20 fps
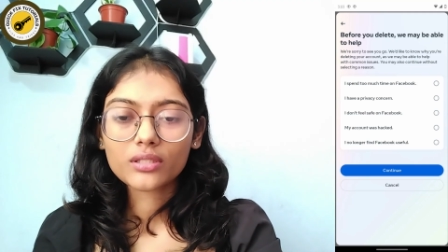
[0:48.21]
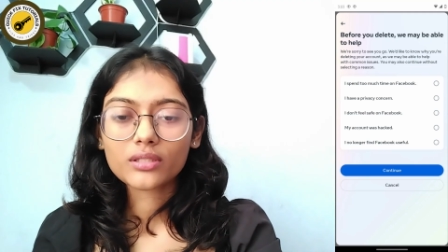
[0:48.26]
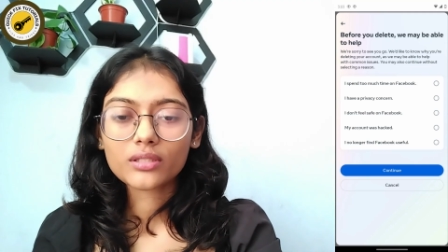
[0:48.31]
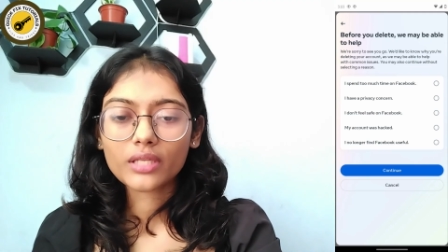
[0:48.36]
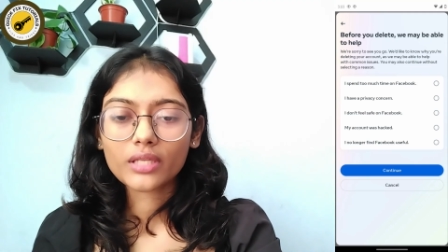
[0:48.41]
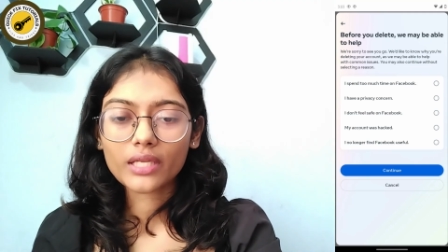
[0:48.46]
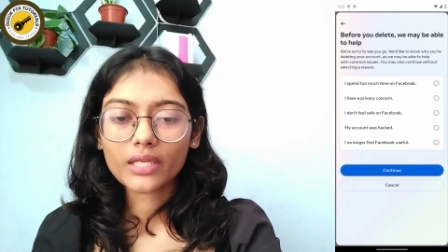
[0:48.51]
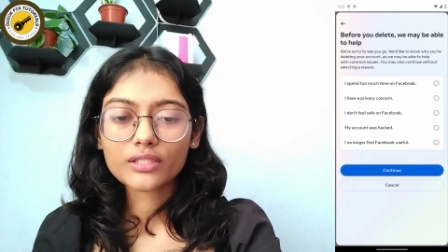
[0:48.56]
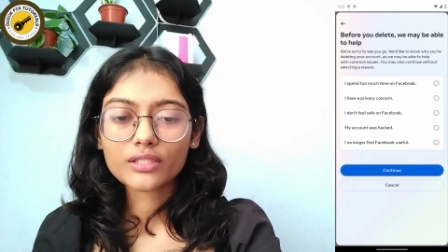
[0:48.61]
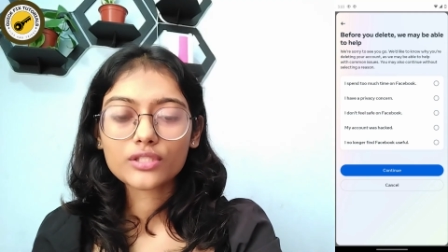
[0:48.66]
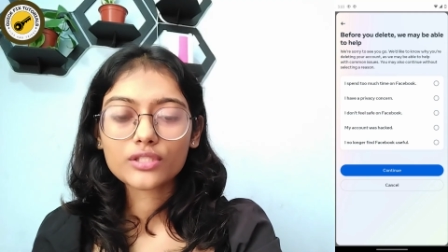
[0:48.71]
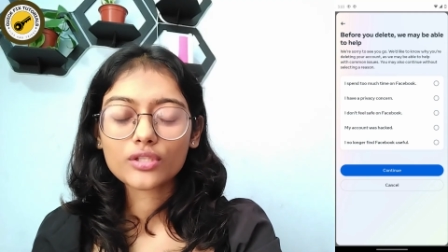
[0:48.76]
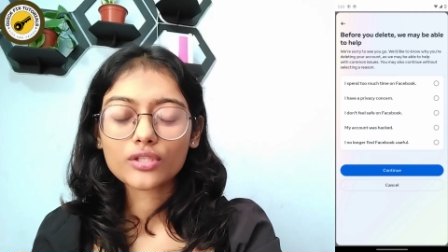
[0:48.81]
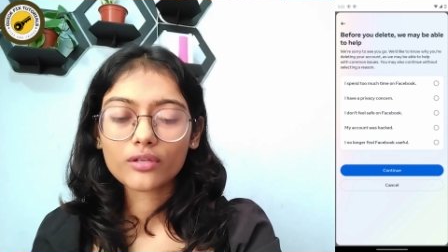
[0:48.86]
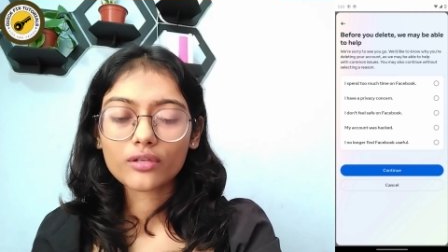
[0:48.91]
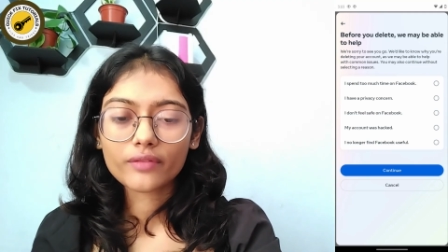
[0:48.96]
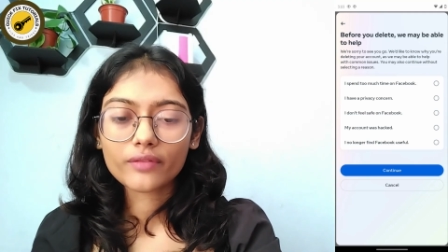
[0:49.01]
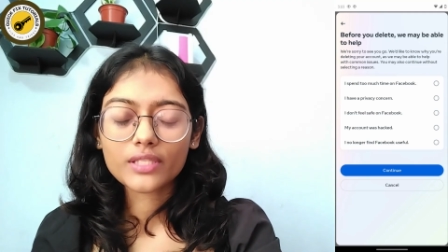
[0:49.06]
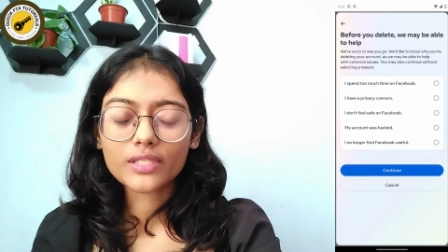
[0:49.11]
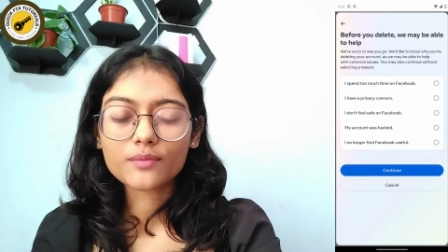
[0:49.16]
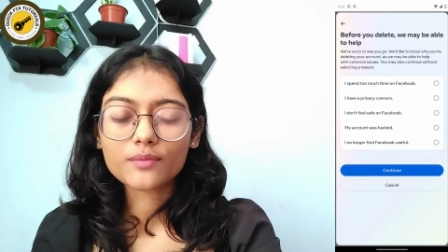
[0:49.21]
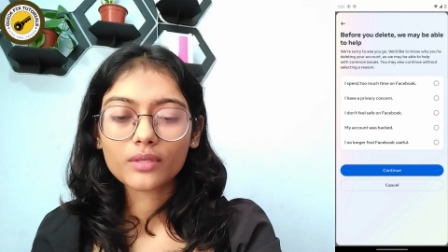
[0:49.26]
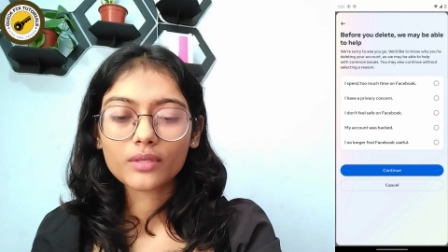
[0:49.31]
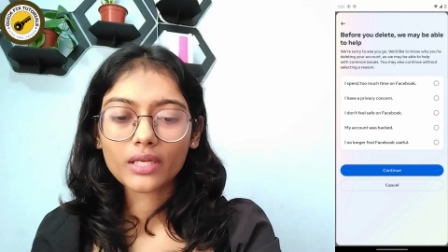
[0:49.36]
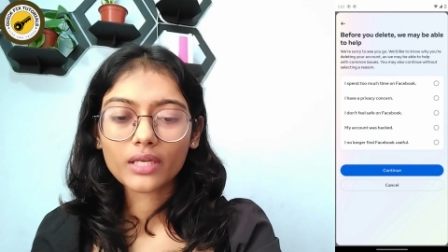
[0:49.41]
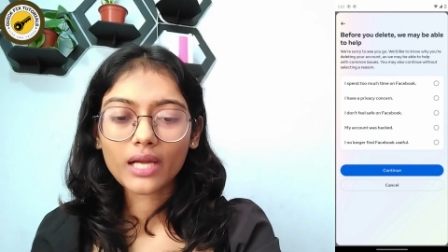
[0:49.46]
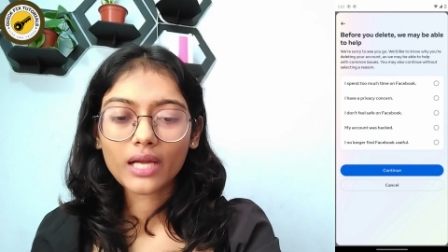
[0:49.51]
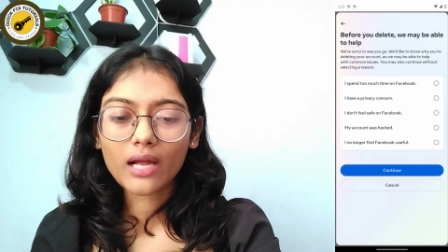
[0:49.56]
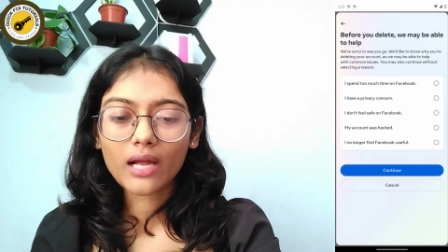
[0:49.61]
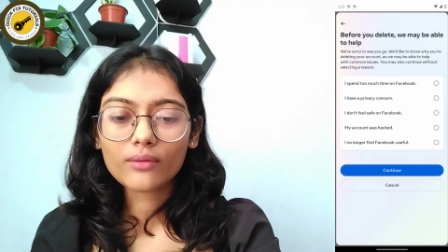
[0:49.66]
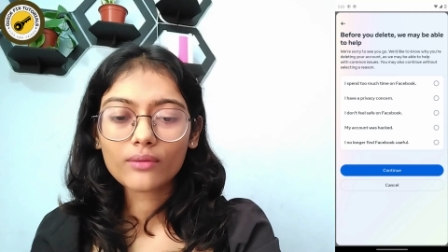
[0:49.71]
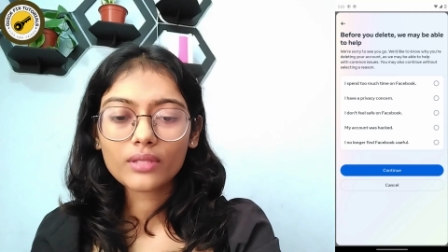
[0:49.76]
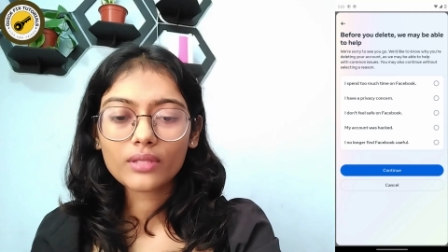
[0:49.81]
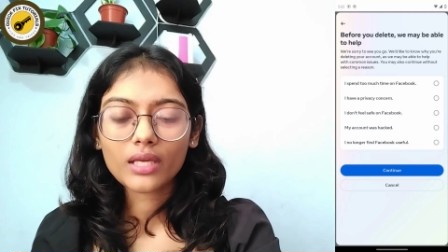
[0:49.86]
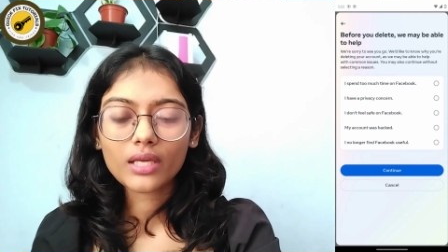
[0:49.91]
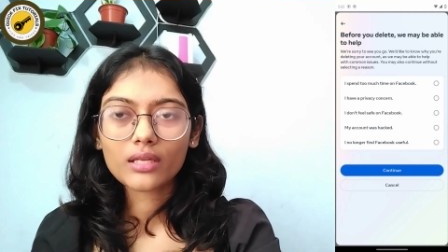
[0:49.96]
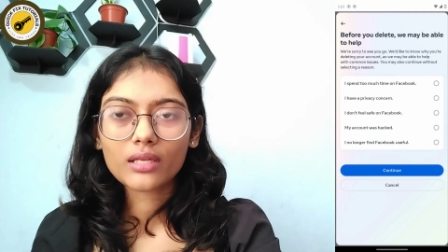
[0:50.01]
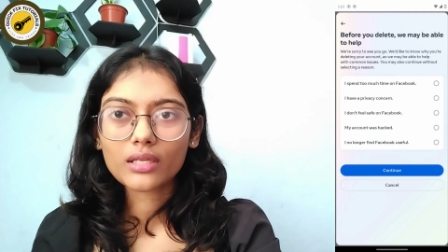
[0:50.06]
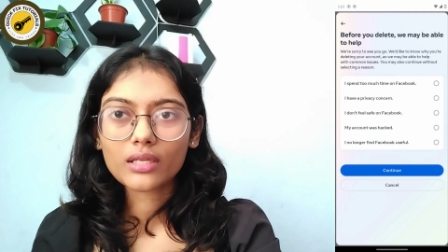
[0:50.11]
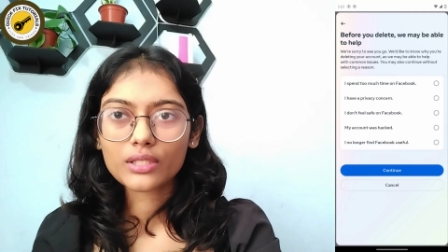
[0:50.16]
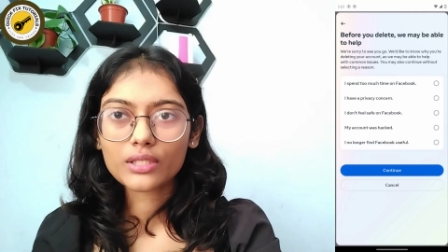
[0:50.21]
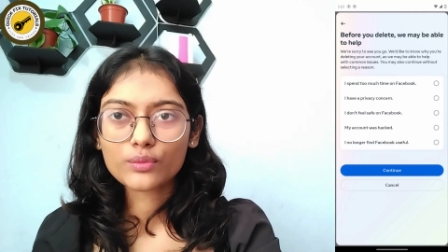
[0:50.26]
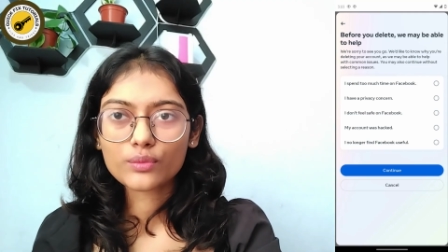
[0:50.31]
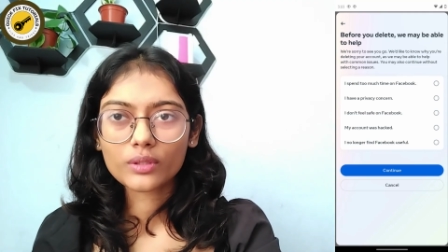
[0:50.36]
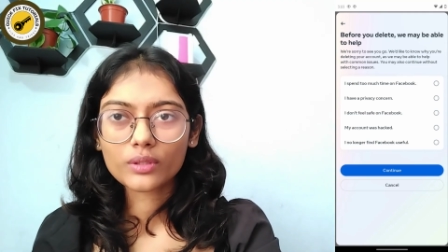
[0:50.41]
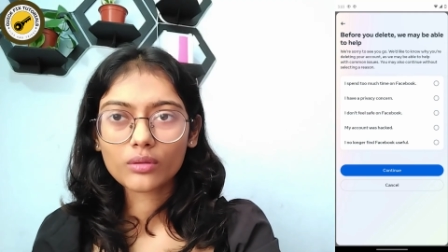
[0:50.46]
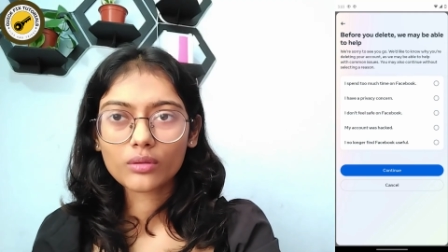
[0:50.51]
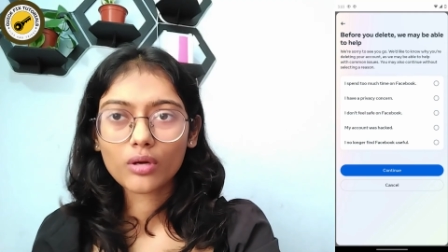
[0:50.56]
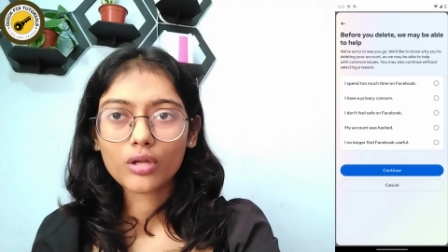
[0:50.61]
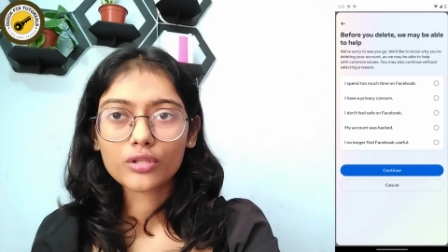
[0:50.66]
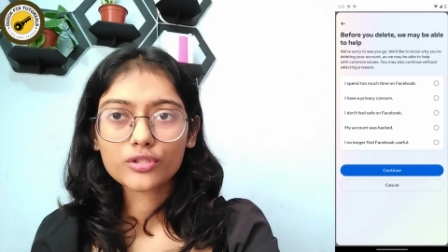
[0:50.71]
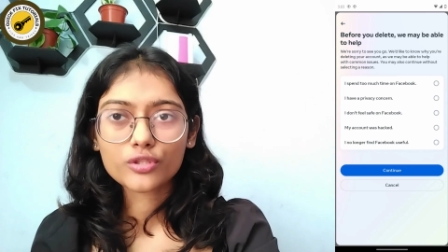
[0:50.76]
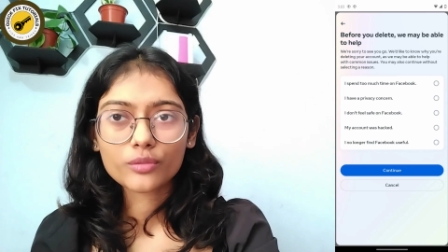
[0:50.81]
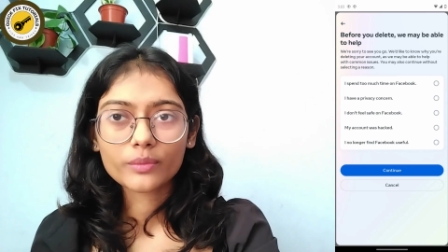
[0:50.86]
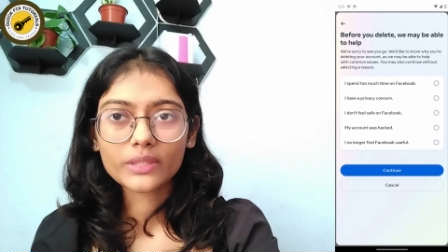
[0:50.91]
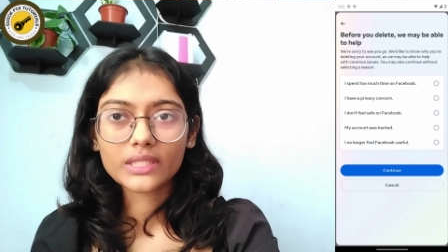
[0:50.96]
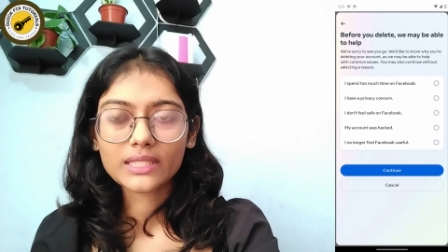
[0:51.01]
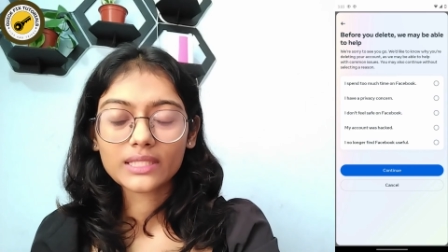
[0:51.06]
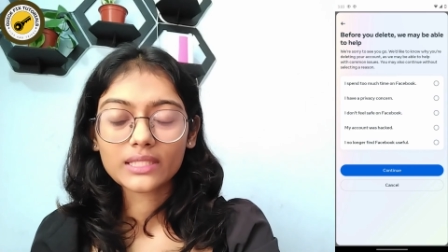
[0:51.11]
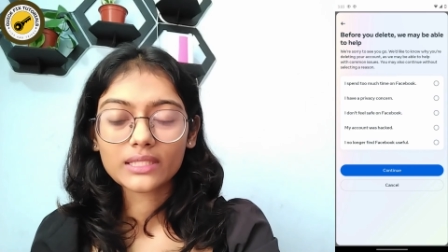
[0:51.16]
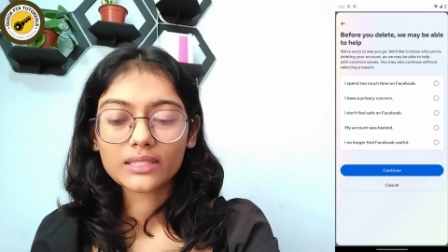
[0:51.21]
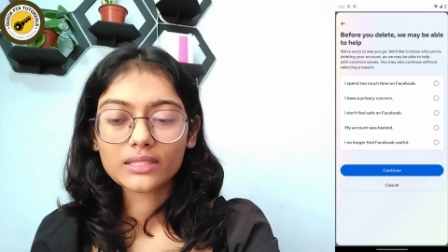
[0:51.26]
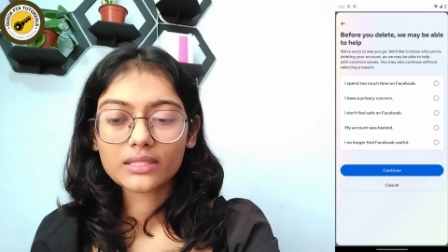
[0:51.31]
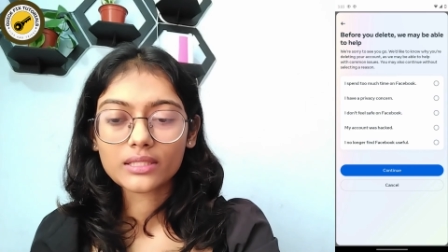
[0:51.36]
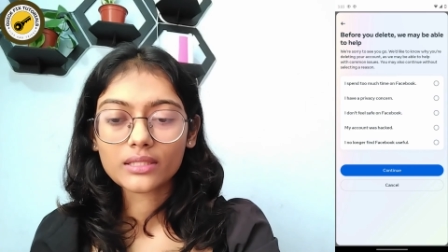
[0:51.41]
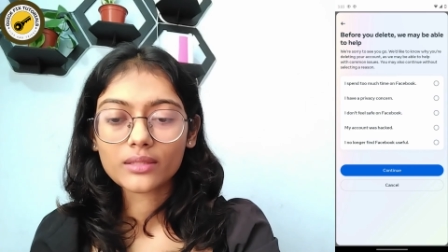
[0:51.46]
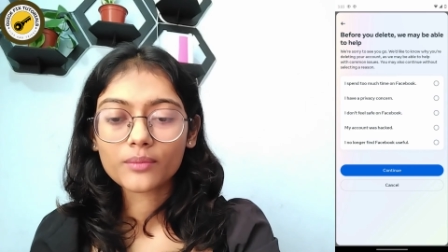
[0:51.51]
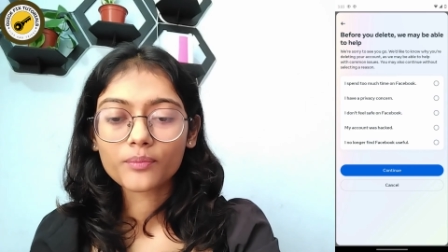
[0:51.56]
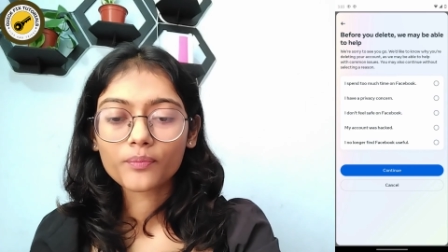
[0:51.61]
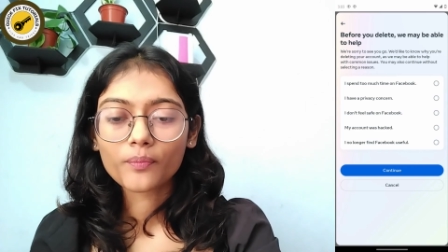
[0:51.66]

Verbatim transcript: connected to your facebook account then it will also be deleted